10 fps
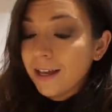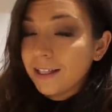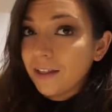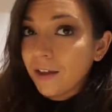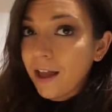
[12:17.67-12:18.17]

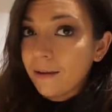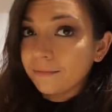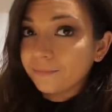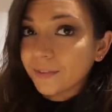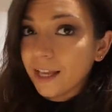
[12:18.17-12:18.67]
So yeah,
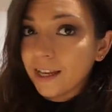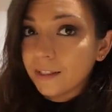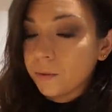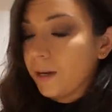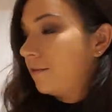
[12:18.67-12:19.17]

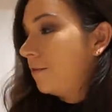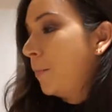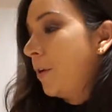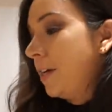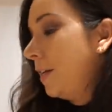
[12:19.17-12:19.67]
that's what we're having
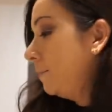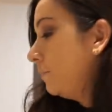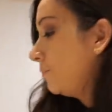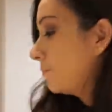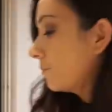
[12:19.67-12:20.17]
for pudding.